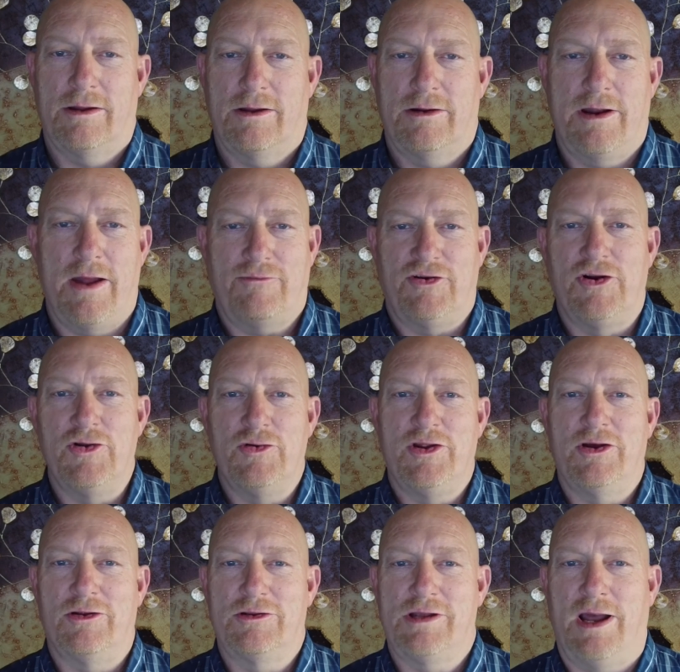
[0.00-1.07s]
Good afternoon,
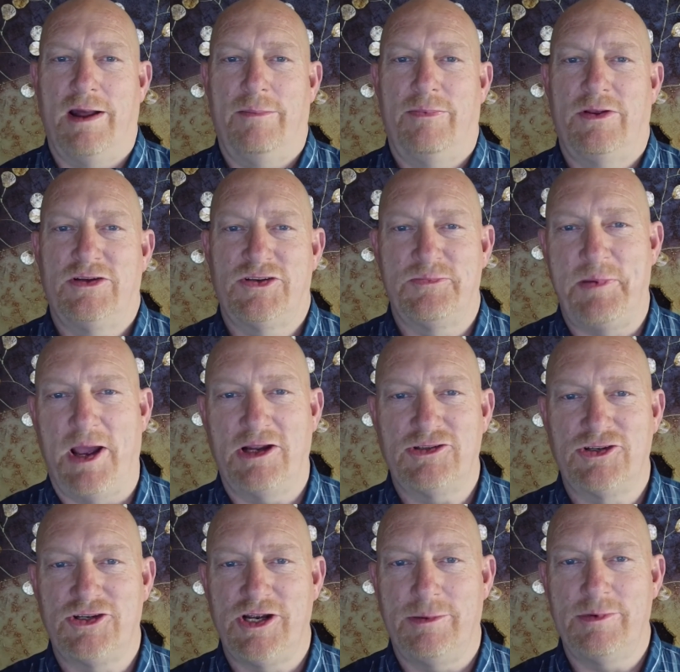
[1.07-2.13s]
Hilltop. This is
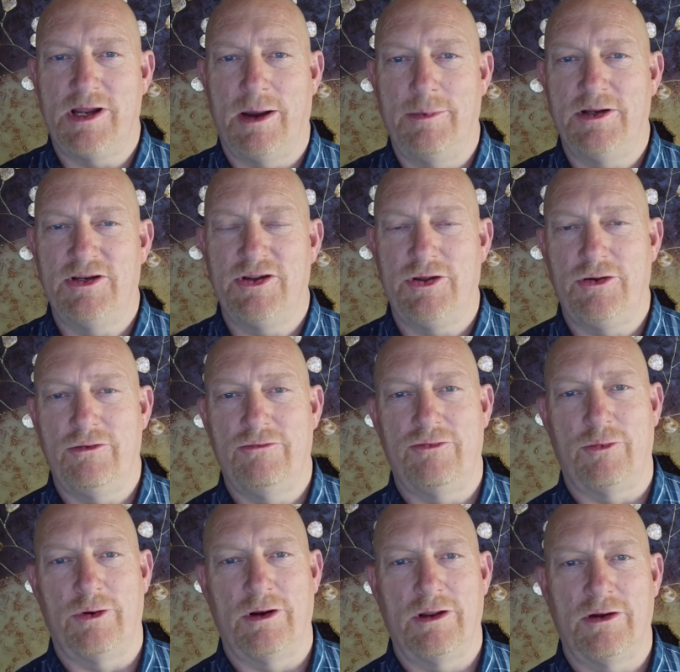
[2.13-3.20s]
Pastor Jim coming to you
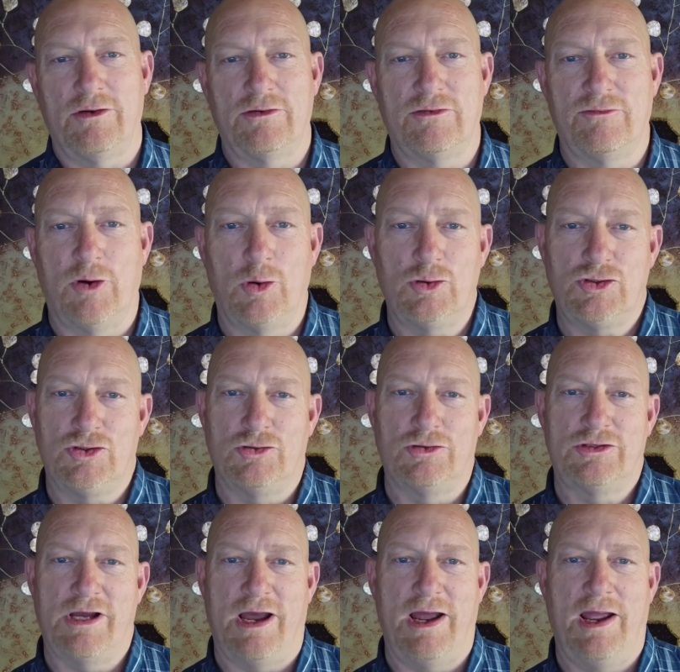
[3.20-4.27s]
for a little
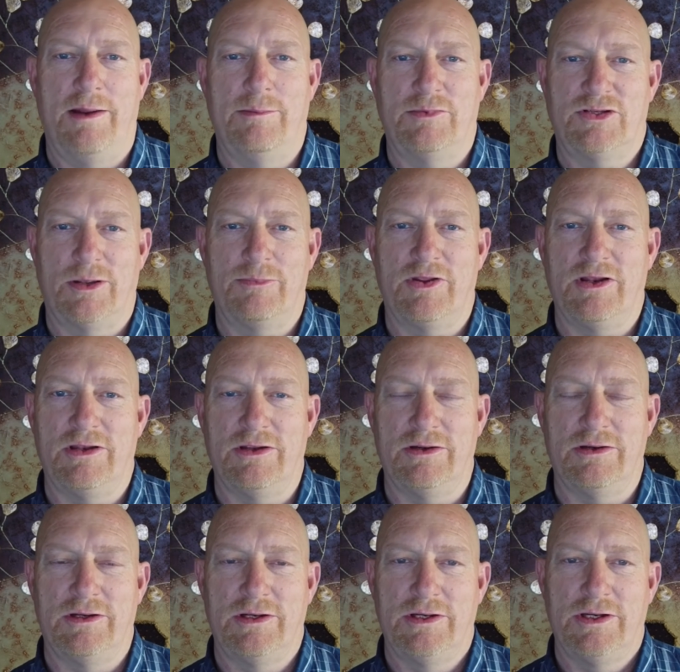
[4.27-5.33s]
devotional time, something
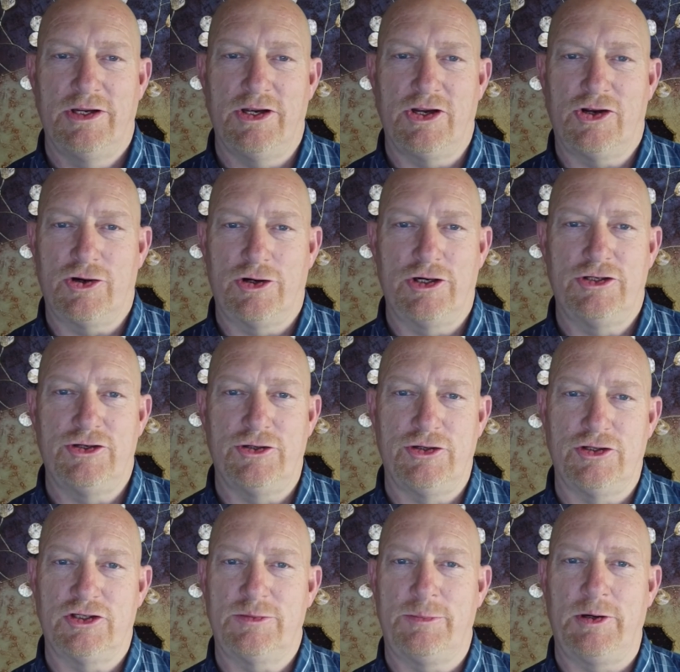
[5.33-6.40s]
to encourage in
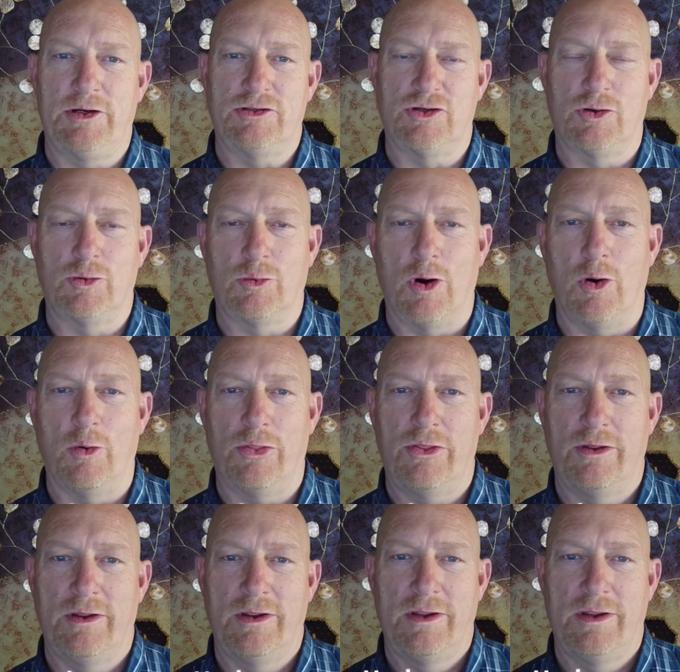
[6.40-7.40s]
your spiritual growth.